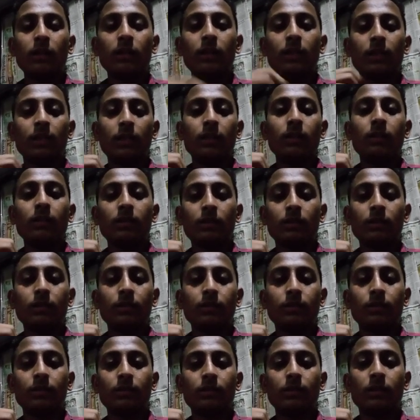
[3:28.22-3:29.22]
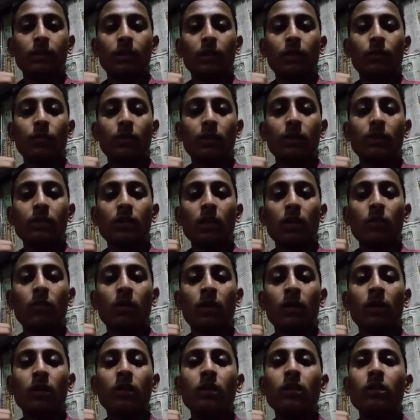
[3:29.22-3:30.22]
in our
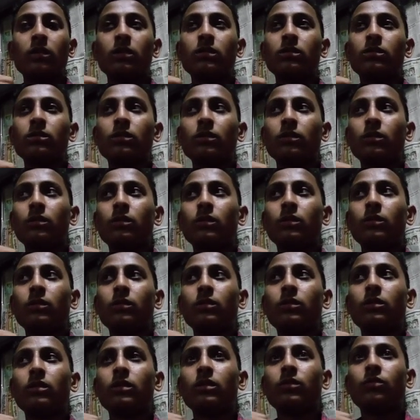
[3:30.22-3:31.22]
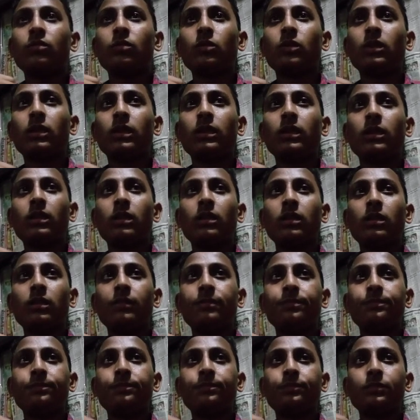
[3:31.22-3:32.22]
Java. So if we
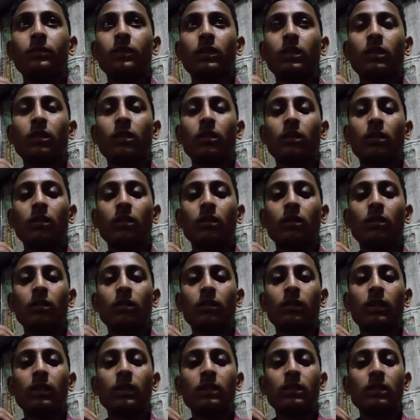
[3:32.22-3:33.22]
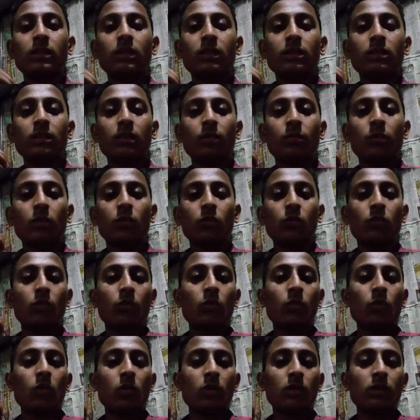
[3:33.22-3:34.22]
discuss about
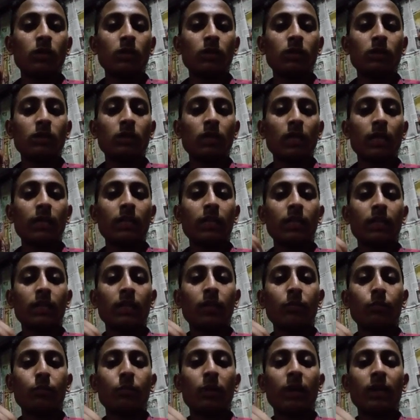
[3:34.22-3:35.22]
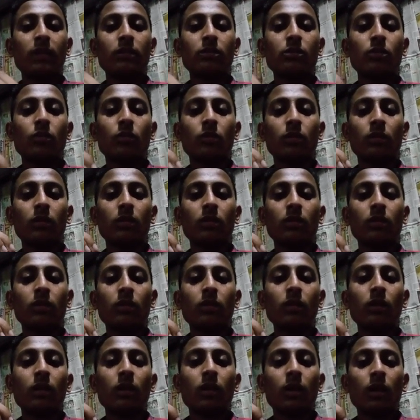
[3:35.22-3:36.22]
what static impacts on
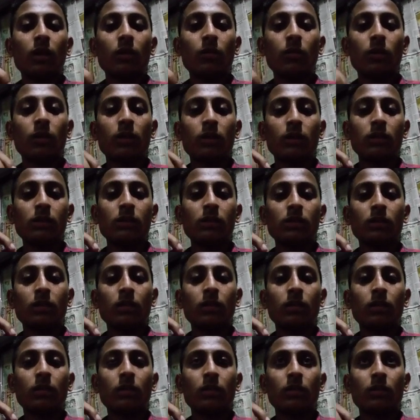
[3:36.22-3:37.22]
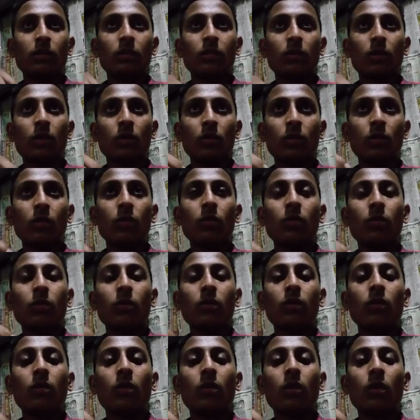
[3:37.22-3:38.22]
our or
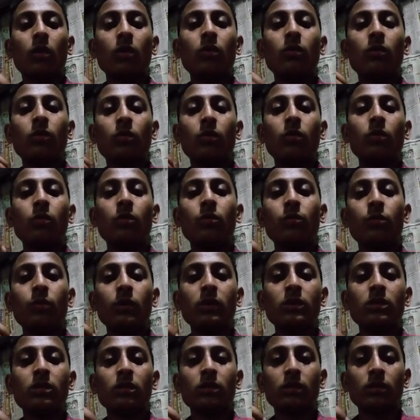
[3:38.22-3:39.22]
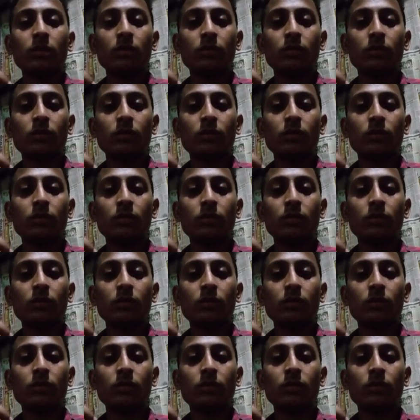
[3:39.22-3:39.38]
on which